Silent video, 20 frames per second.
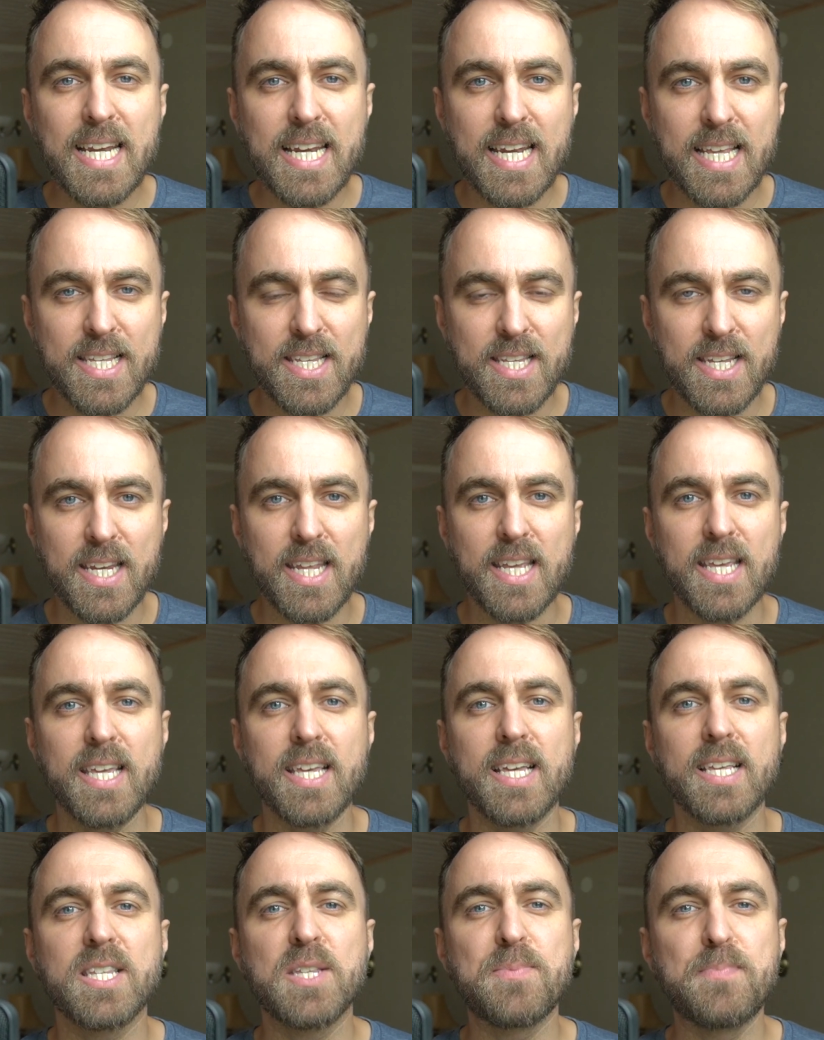
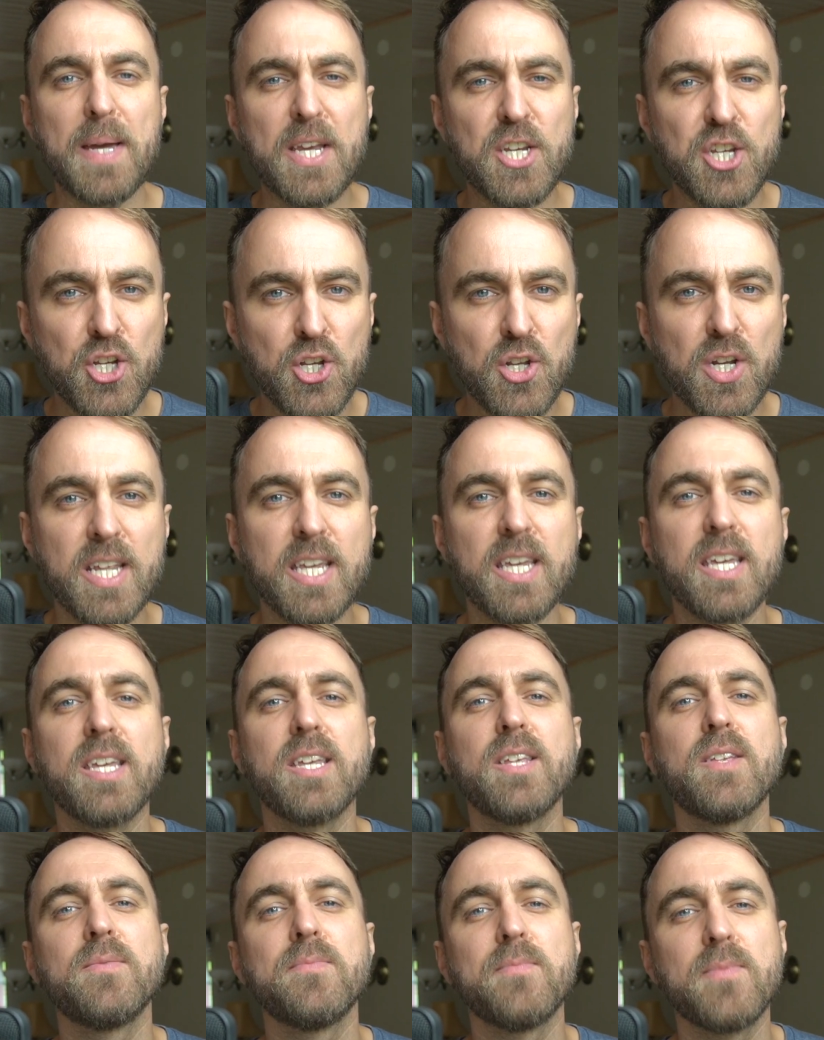listening,
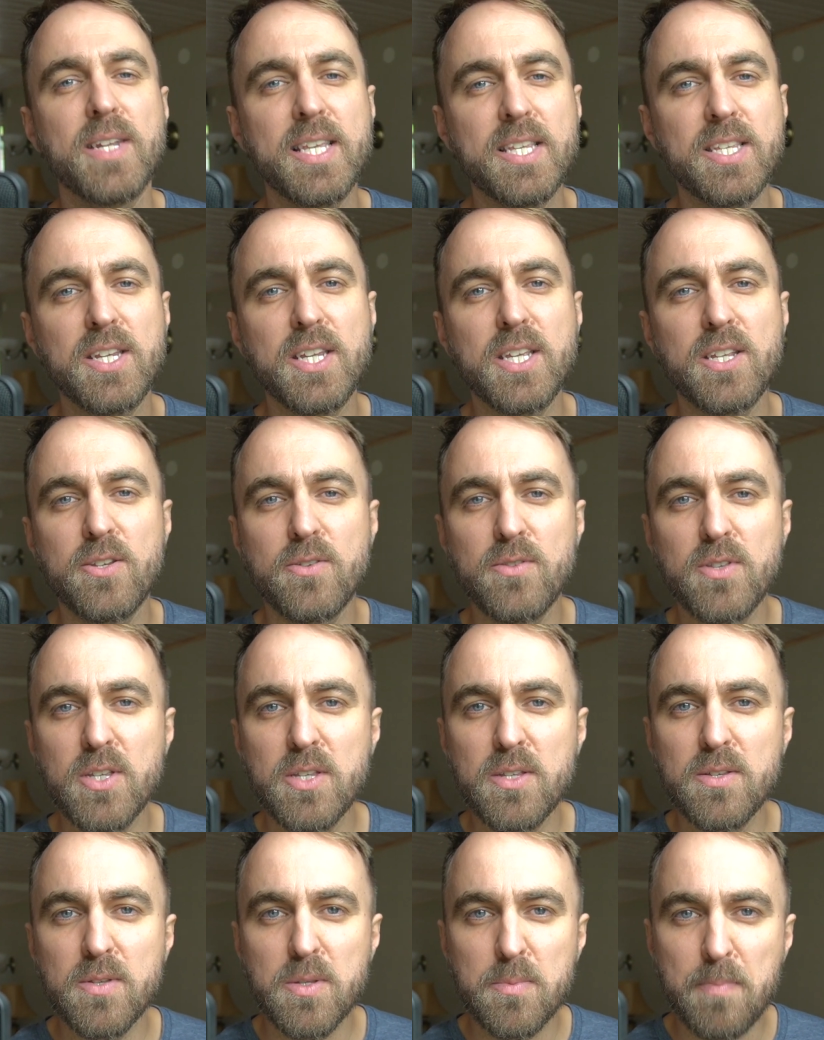especially listening to the
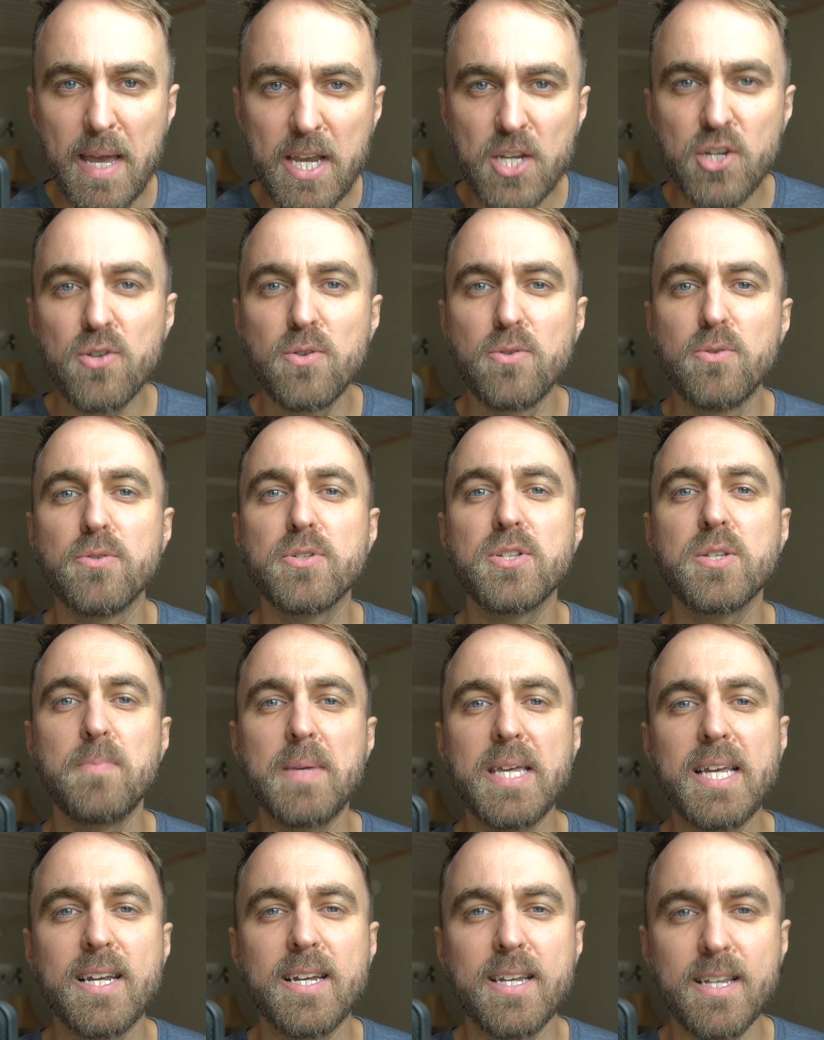special
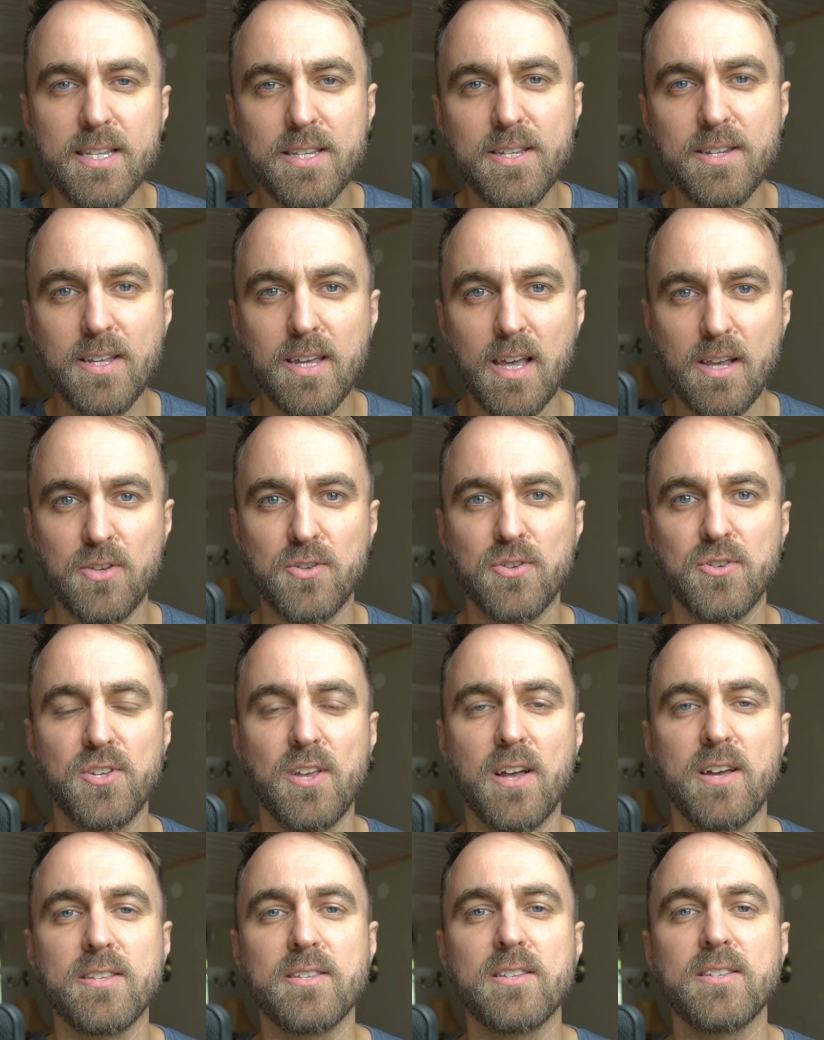Speakly listening
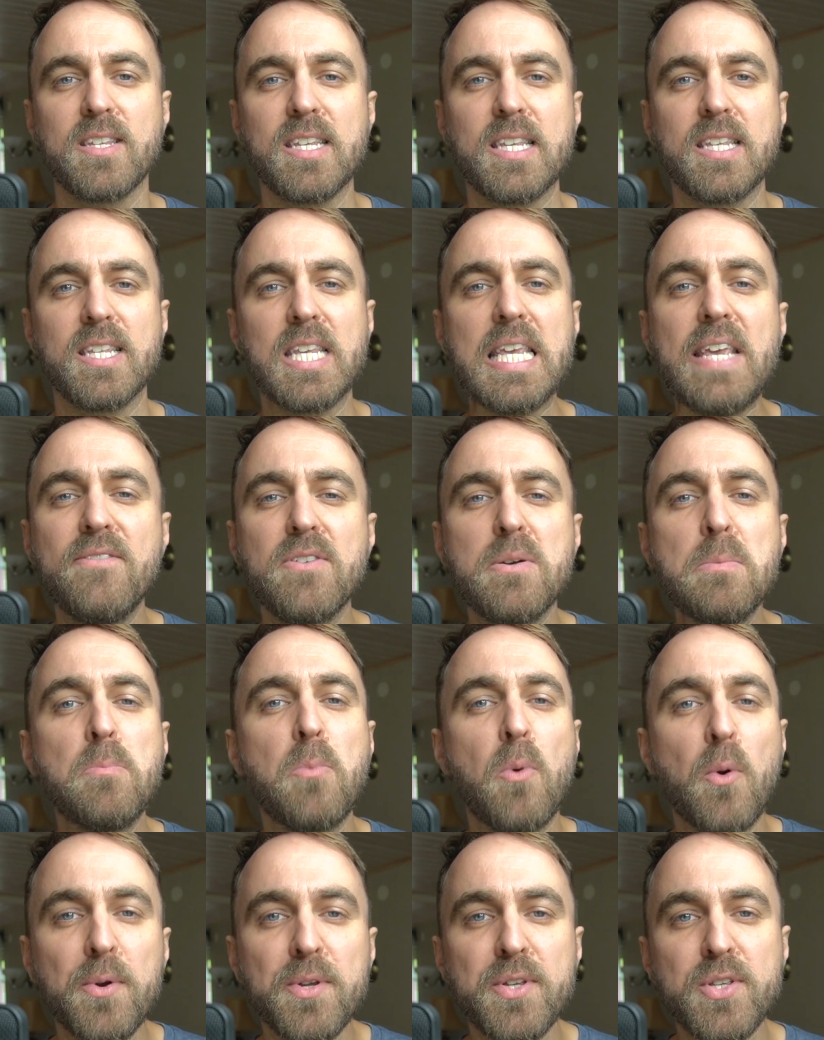exercises, is even
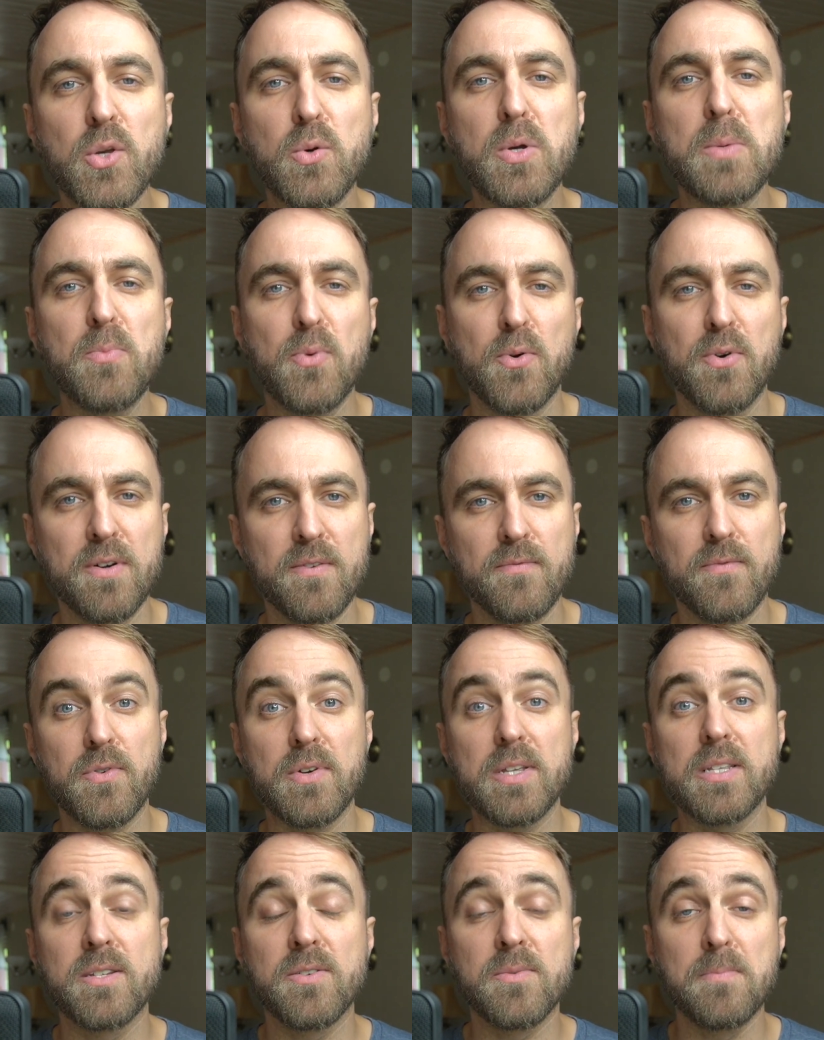more so important
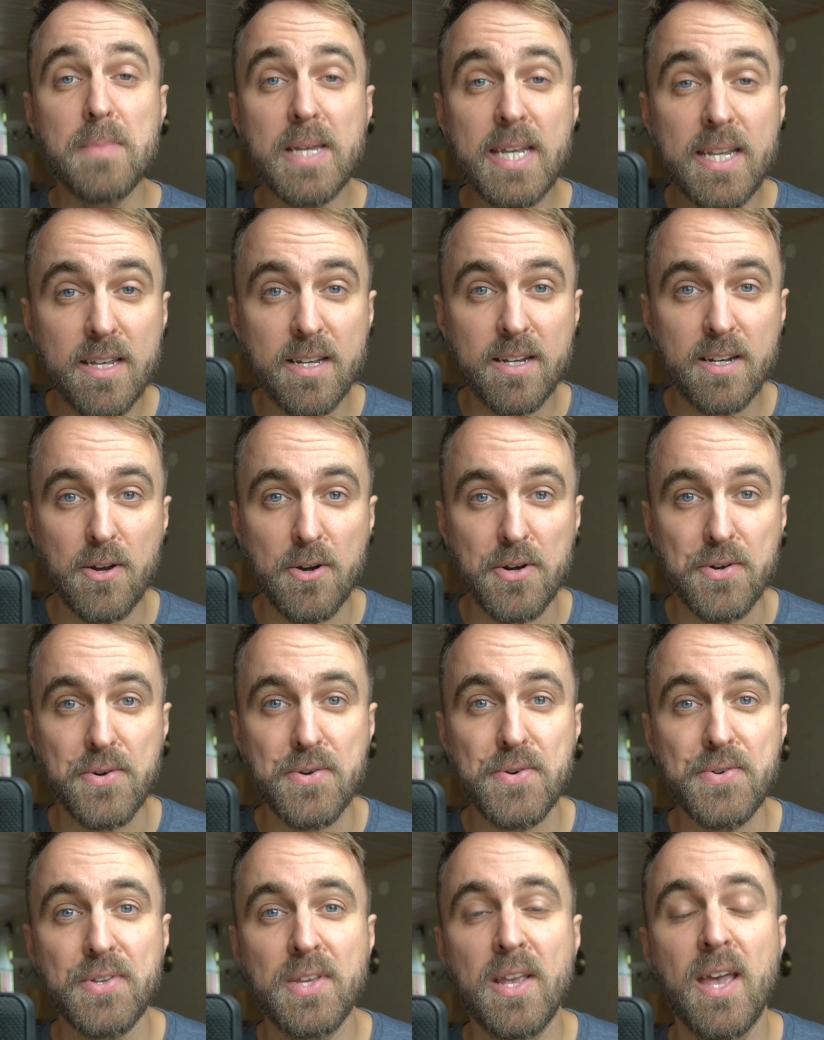for intermediate
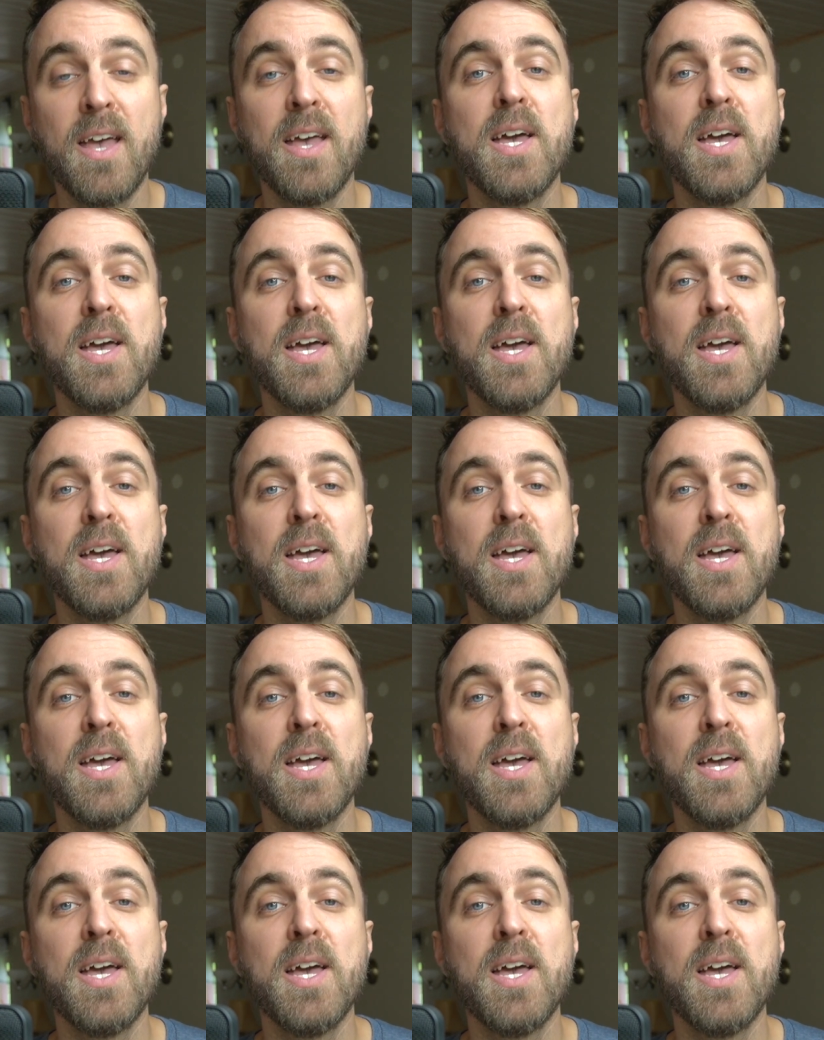learners,